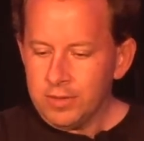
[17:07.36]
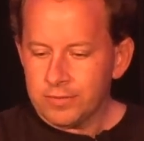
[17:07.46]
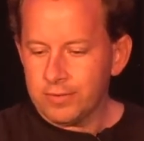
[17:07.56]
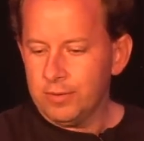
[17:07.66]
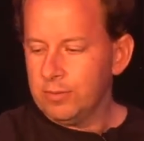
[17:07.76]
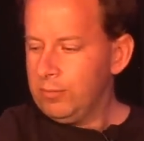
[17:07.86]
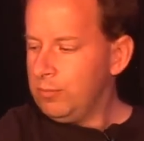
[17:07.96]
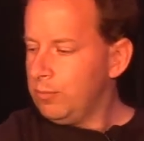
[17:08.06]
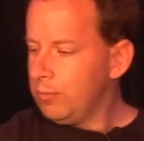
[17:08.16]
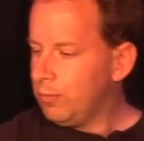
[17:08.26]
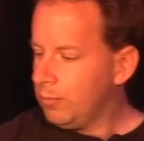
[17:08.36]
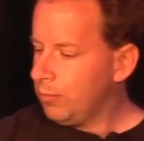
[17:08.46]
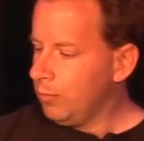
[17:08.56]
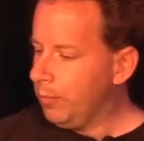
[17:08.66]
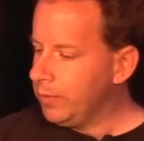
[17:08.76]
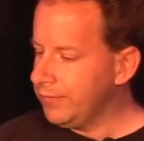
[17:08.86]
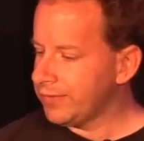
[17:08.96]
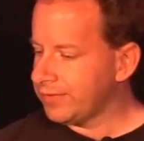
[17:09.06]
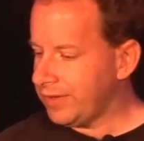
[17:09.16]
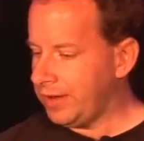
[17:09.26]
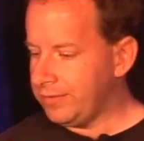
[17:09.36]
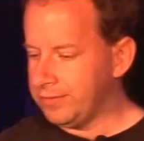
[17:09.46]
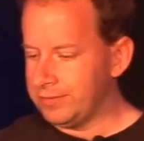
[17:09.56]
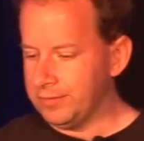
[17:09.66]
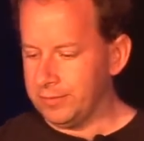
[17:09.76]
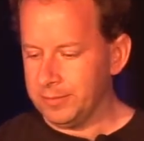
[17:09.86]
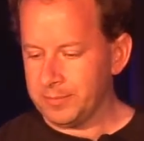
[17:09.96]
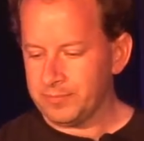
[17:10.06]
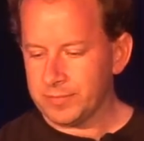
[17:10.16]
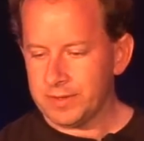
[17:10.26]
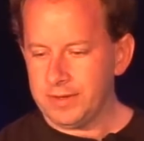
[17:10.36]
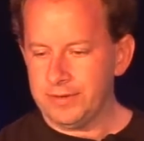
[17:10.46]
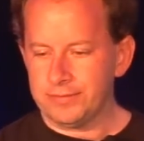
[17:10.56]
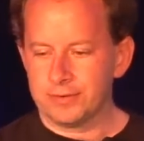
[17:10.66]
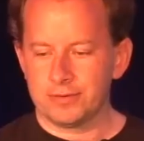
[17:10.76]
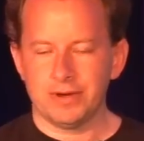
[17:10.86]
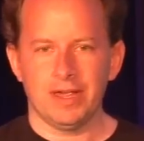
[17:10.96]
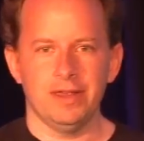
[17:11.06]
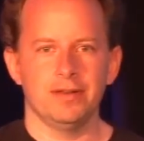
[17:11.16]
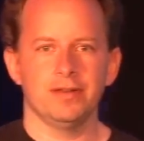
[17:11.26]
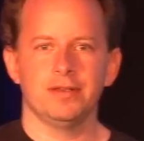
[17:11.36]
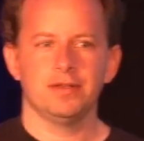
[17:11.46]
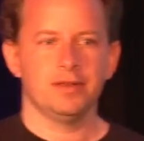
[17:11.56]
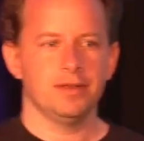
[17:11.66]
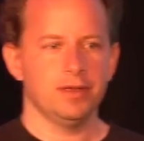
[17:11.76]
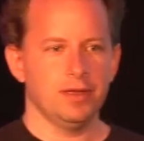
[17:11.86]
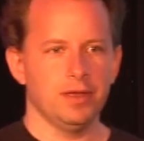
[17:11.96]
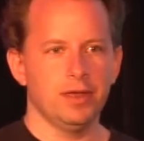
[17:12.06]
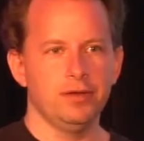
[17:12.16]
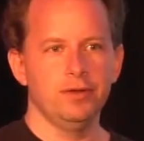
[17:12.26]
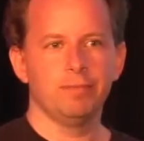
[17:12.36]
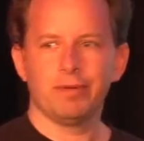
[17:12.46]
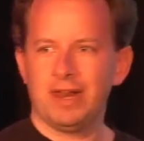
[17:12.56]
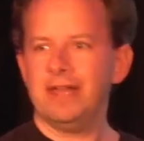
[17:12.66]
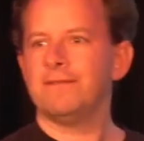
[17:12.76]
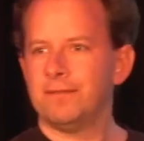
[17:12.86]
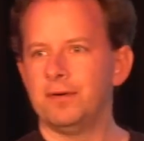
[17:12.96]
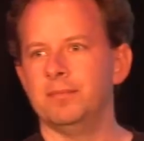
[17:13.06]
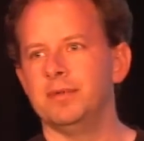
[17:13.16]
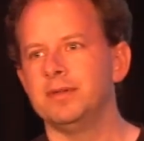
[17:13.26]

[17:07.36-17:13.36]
So, what we've decided to do is to create a new platform